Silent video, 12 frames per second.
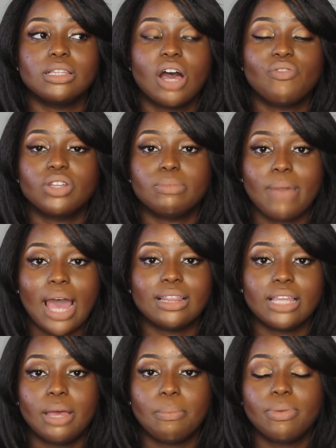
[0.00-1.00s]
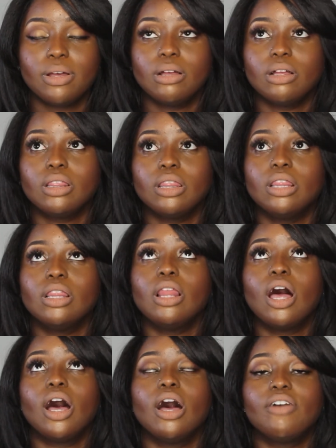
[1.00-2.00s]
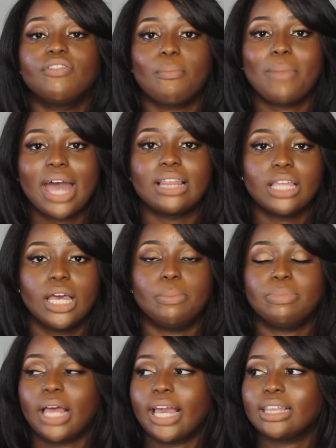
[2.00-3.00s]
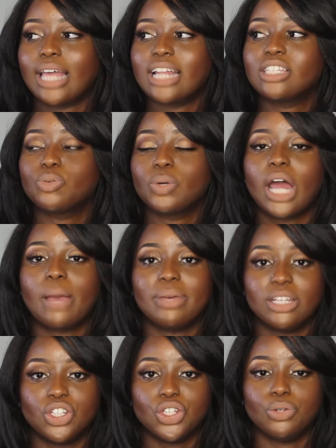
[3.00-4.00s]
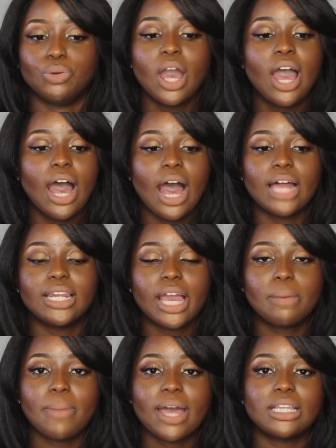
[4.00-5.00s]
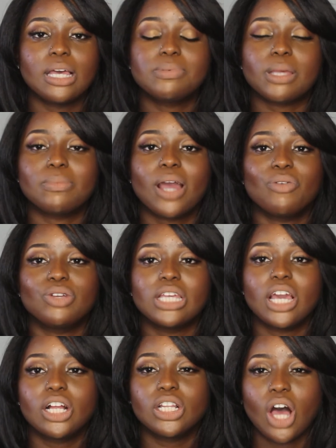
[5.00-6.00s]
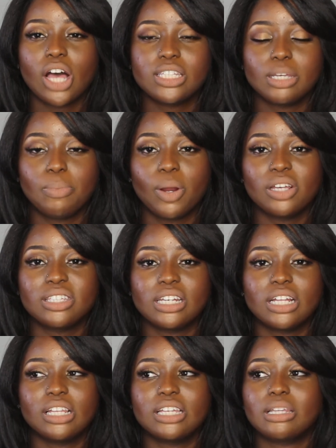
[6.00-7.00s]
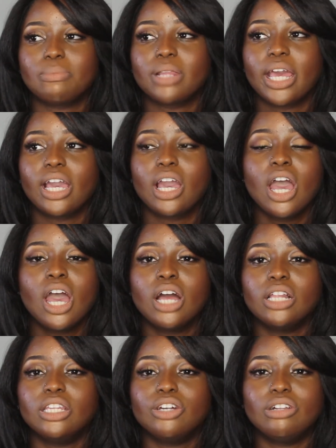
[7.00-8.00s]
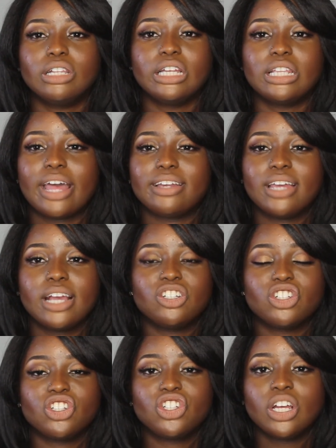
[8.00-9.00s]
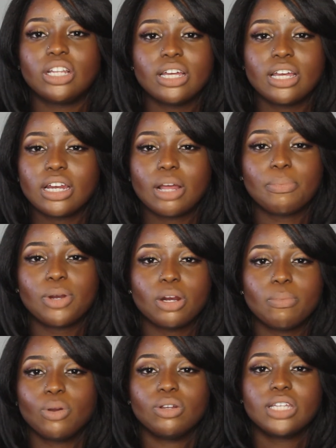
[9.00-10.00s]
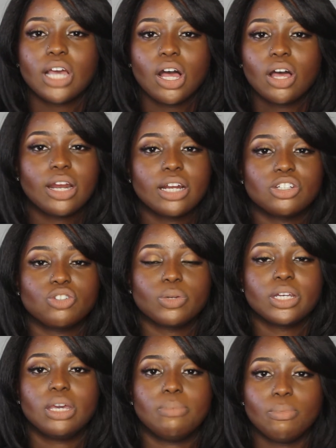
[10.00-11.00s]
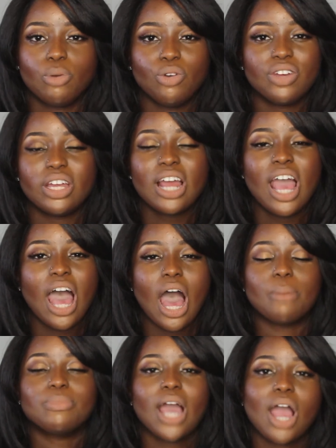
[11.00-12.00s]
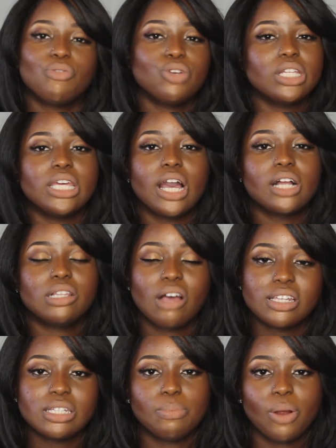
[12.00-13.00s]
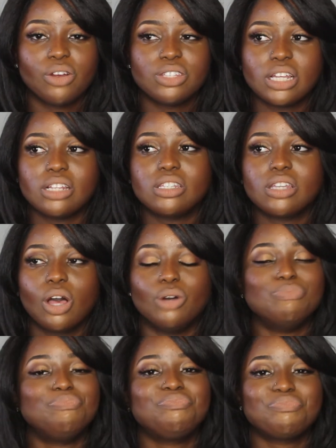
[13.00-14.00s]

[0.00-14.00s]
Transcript: love with matte lip. Love matte lip, like that's what I'm into. I like matte lips. I'm not really a glossy person unless I'm like literally that day just chilling, I put on a ponytail and I just want to keep it moving. I'm not really a glossy person, so